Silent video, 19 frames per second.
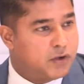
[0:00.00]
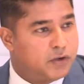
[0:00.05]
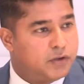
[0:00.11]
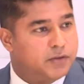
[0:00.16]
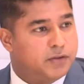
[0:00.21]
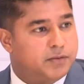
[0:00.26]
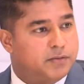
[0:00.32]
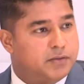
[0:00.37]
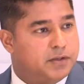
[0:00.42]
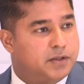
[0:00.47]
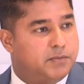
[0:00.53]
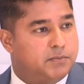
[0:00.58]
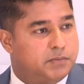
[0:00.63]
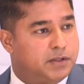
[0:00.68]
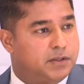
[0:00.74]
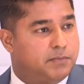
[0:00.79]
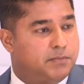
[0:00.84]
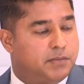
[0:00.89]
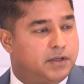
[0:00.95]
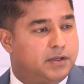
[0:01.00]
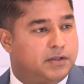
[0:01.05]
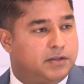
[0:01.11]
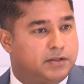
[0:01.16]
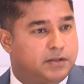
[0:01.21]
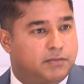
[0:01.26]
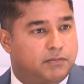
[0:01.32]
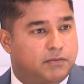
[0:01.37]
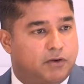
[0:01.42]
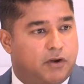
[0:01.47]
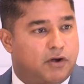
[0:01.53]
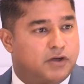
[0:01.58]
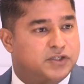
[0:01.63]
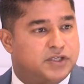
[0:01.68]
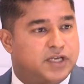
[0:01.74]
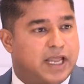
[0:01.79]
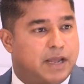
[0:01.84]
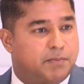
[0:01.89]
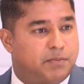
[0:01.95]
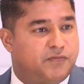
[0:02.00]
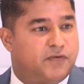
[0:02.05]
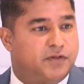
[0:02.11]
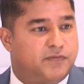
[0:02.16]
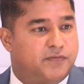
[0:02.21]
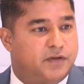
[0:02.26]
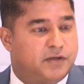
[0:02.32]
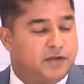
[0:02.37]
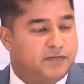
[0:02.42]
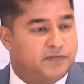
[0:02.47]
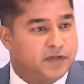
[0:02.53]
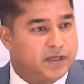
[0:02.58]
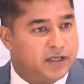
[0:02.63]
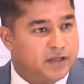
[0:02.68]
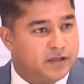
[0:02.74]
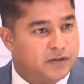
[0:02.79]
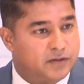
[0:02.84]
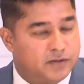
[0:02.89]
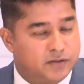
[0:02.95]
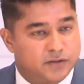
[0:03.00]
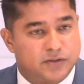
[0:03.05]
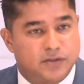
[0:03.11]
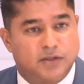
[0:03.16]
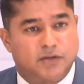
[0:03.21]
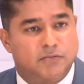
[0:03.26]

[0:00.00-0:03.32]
The long snapper for the Philadelphia Eagles,